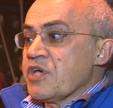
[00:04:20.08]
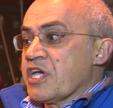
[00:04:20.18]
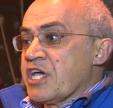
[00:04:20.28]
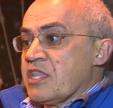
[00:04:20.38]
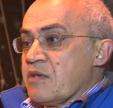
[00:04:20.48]
we
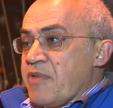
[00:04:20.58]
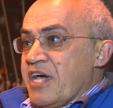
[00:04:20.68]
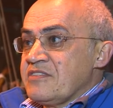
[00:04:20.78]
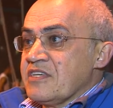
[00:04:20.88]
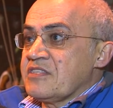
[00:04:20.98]
can get the
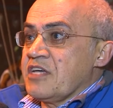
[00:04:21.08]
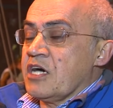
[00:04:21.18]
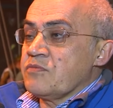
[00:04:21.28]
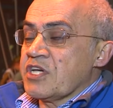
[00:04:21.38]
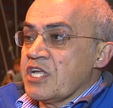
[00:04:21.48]
basics
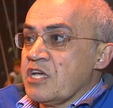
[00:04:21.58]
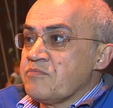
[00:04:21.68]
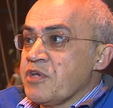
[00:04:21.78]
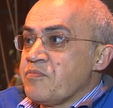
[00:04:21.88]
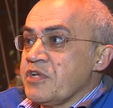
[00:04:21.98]
down, we can let
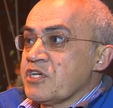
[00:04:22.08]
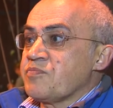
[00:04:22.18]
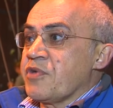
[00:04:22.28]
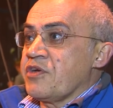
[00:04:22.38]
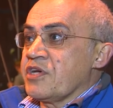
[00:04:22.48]
people
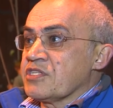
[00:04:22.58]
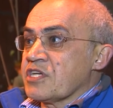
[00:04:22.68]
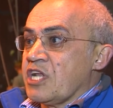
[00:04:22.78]
experience